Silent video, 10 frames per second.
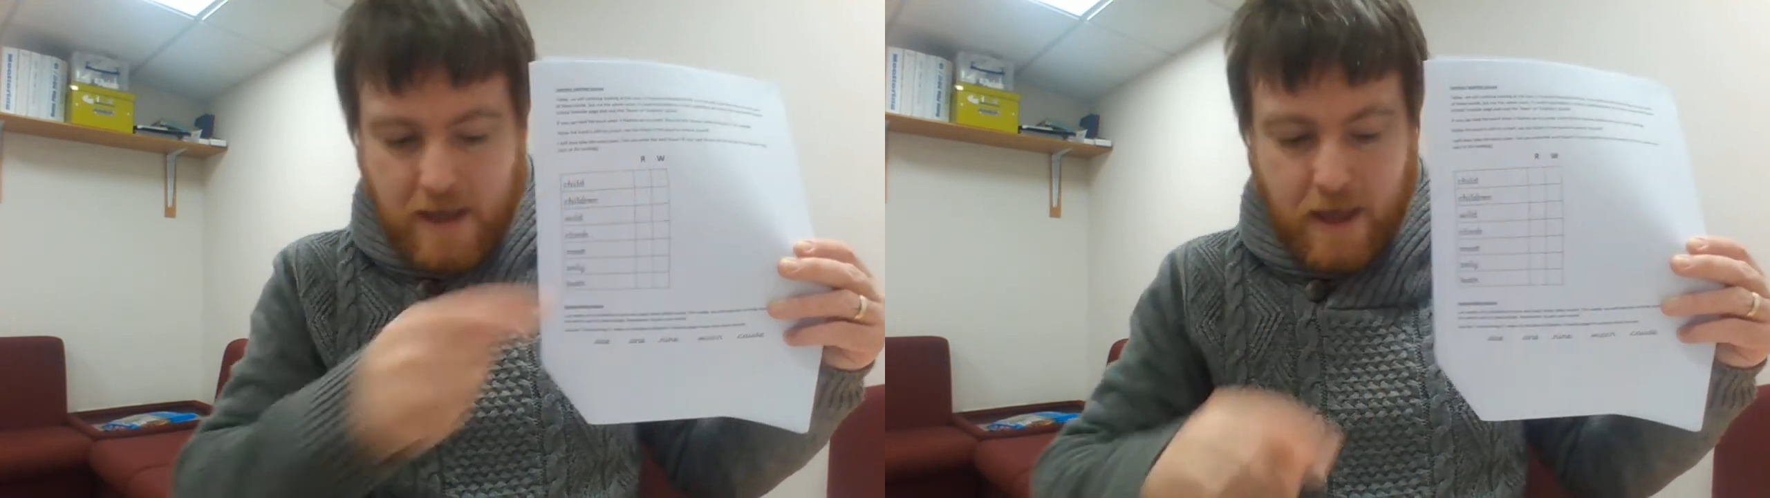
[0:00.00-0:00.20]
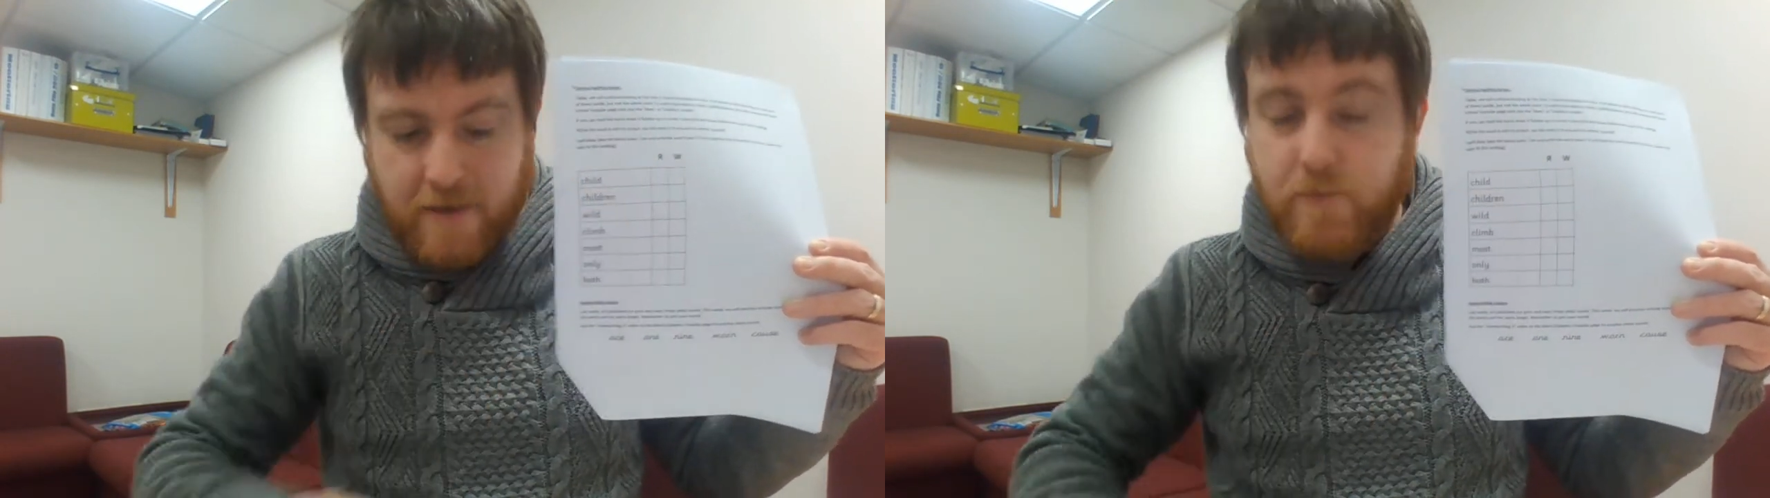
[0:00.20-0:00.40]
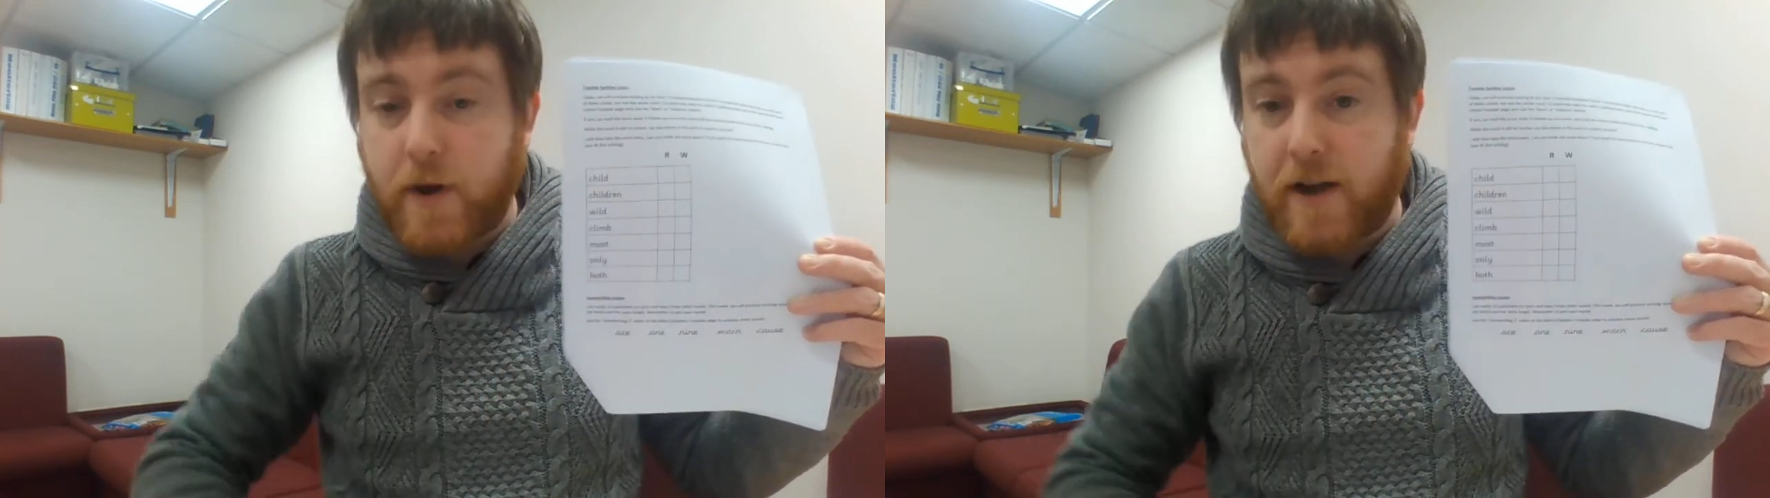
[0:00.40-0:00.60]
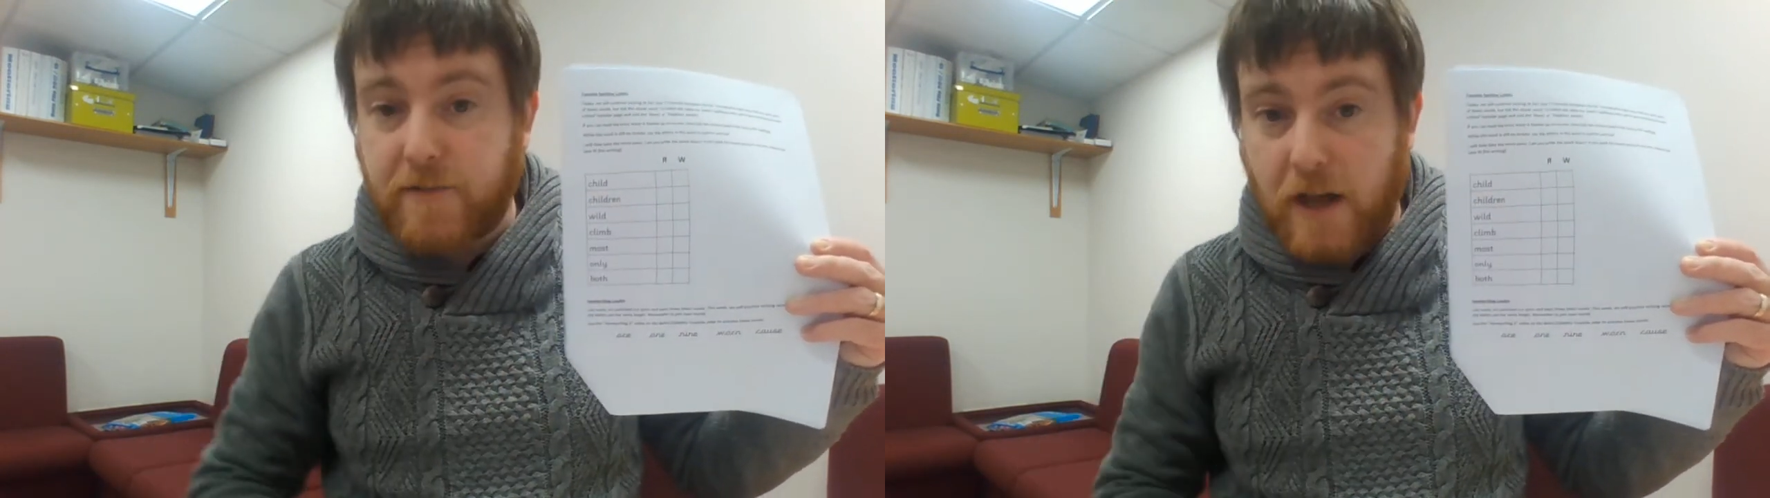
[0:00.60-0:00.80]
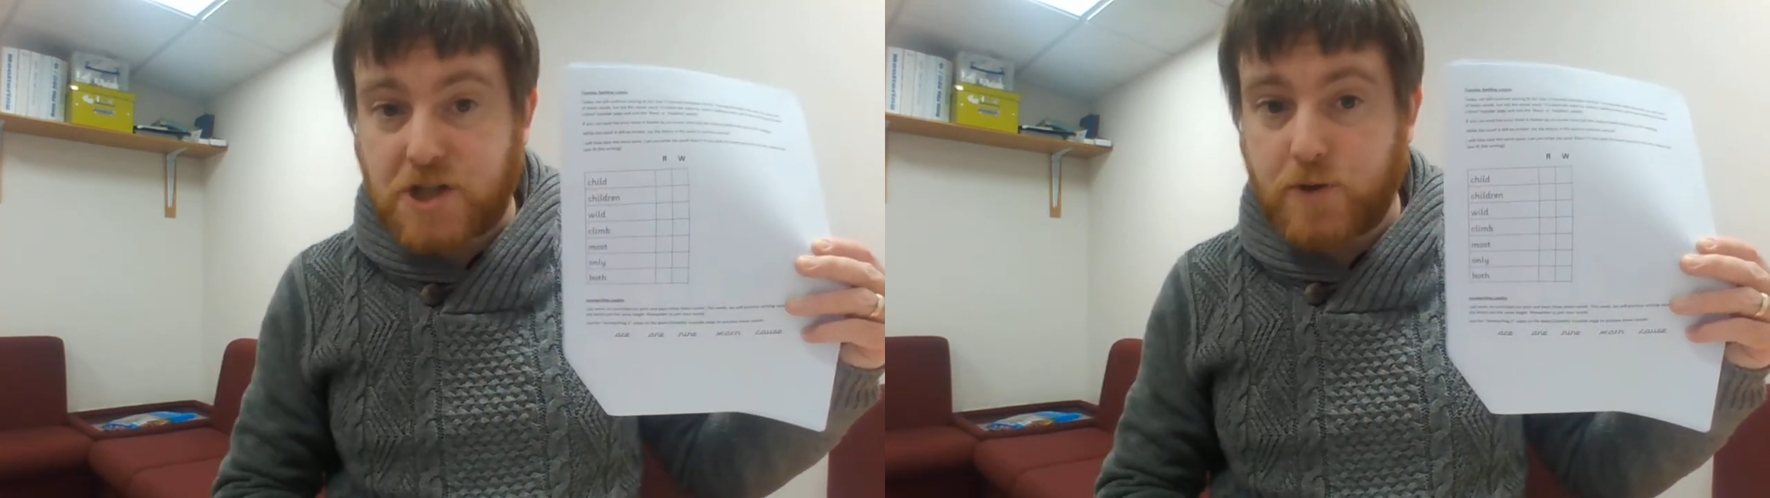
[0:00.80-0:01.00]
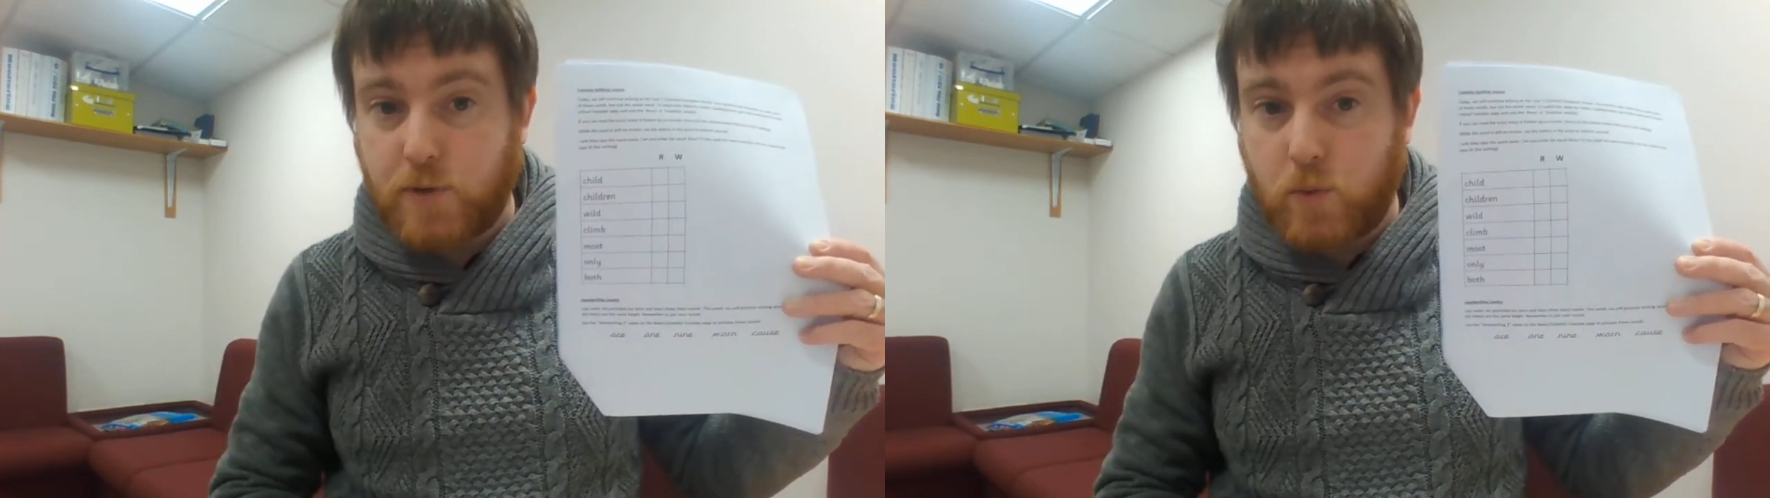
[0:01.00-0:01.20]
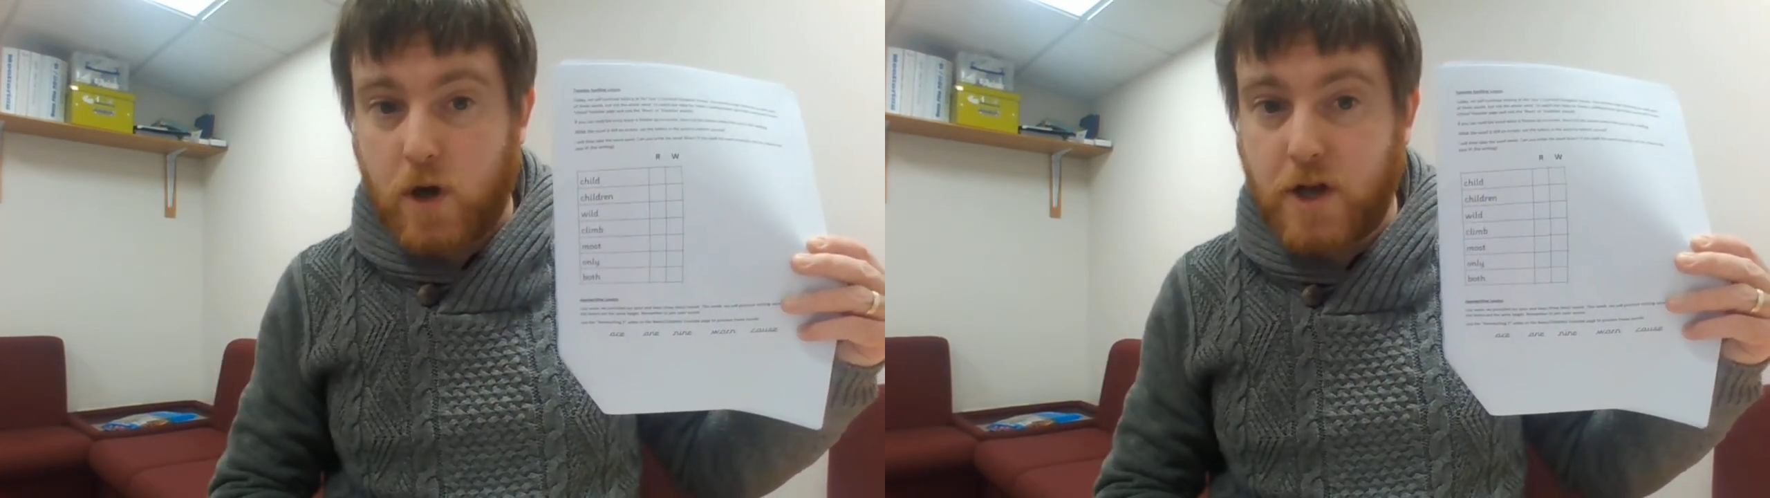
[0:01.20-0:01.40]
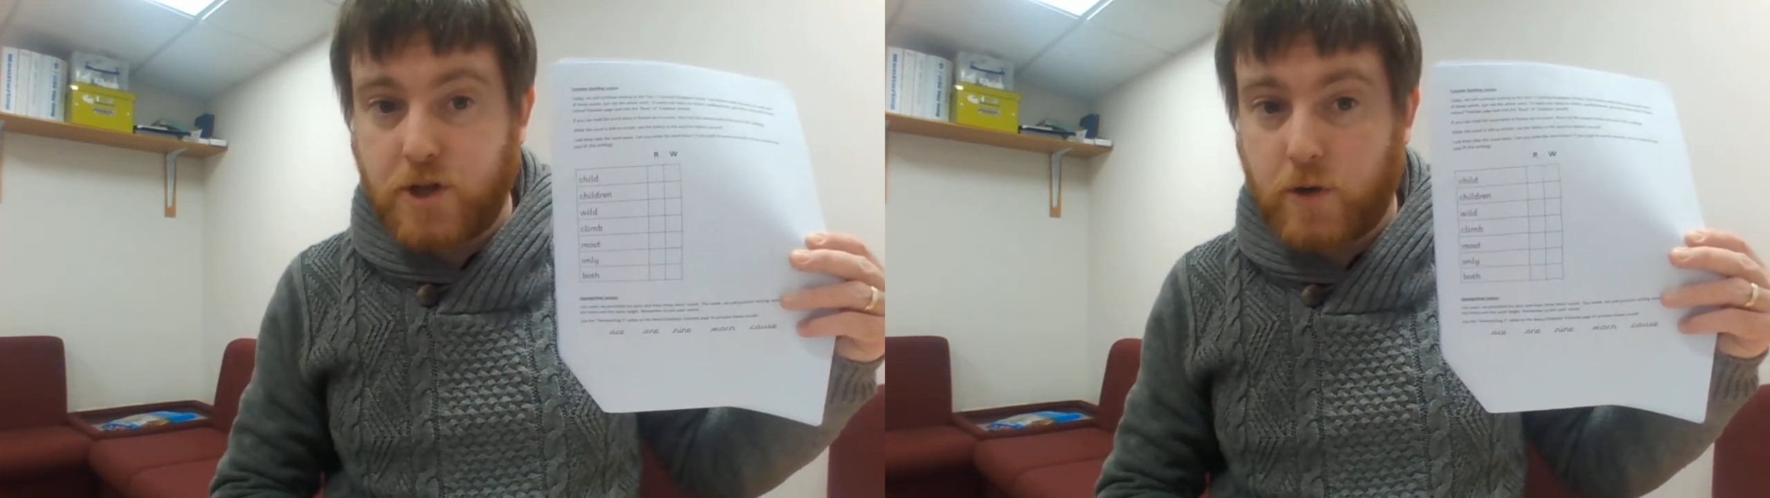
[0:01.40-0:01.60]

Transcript: if when I flash up the word